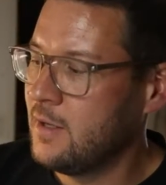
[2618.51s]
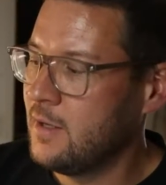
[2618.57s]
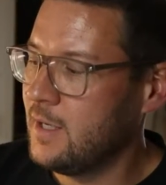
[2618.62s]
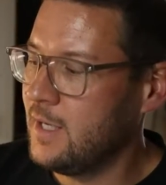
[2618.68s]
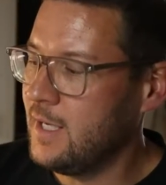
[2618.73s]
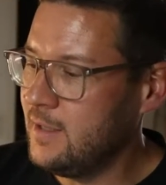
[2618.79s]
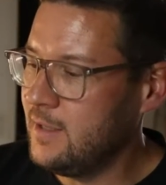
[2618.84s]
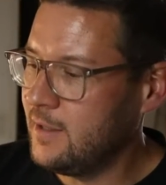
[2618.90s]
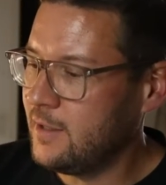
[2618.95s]

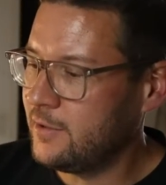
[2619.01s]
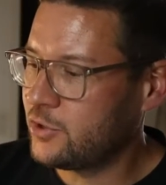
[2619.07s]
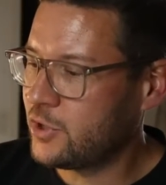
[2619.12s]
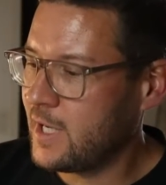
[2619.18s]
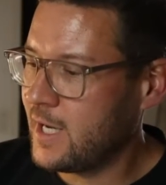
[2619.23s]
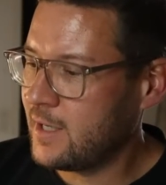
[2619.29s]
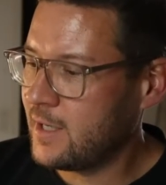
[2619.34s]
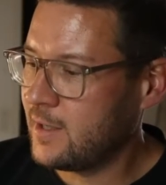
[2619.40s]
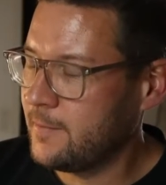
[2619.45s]
In the
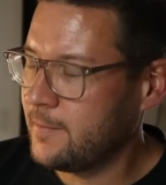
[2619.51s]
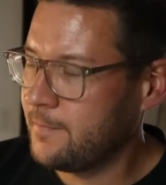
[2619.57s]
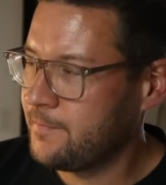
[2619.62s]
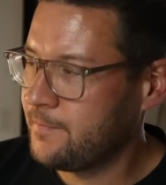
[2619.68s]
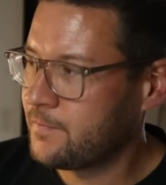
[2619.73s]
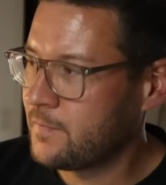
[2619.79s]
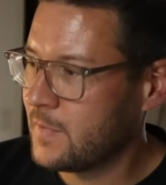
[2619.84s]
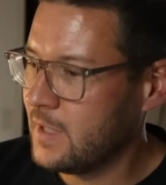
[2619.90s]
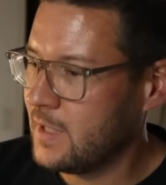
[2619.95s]
track
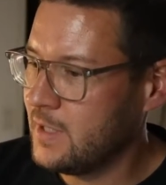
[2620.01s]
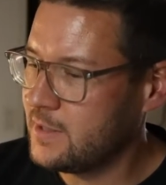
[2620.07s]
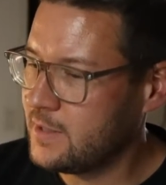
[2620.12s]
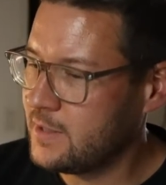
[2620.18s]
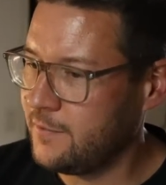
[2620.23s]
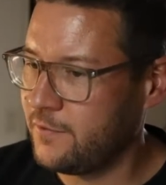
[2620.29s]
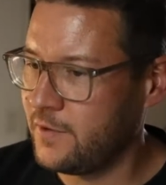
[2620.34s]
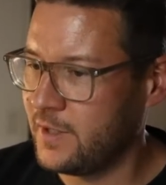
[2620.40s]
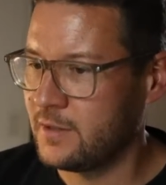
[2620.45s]
is
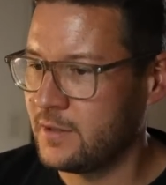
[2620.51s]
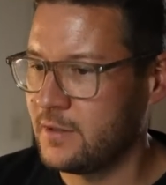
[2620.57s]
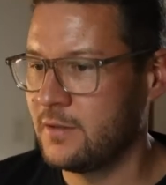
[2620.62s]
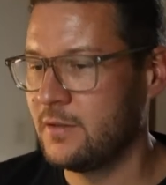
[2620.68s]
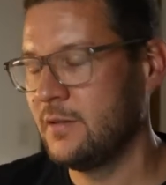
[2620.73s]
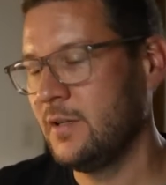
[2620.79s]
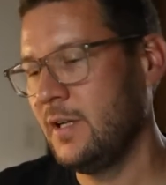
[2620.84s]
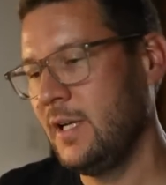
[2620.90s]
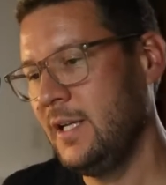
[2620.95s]
different.
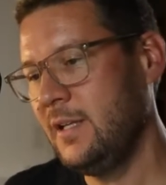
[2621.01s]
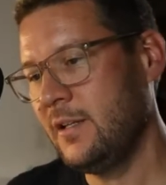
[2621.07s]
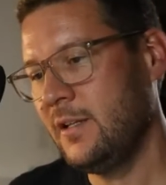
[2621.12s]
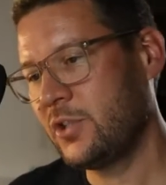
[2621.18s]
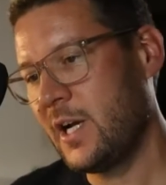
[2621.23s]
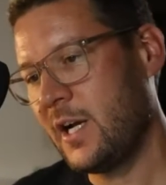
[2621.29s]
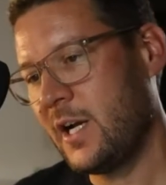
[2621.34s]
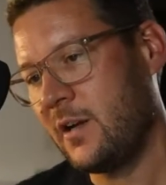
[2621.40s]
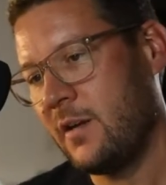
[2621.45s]
In the
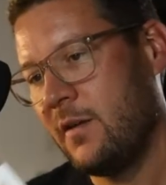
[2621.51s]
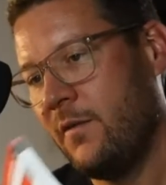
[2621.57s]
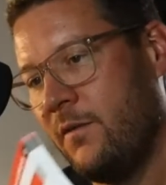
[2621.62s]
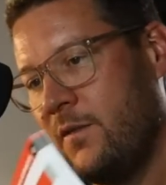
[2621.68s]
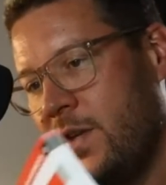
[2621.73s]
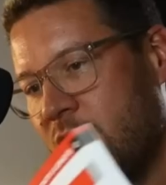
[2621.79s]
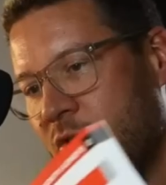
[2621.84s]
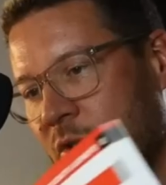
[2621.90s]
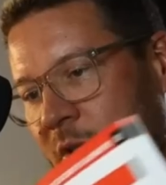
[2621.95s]
track,
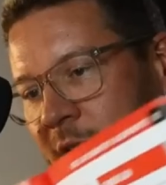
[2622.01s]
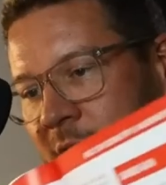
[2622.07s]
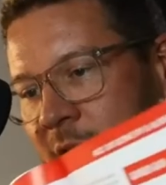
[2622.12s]
visually,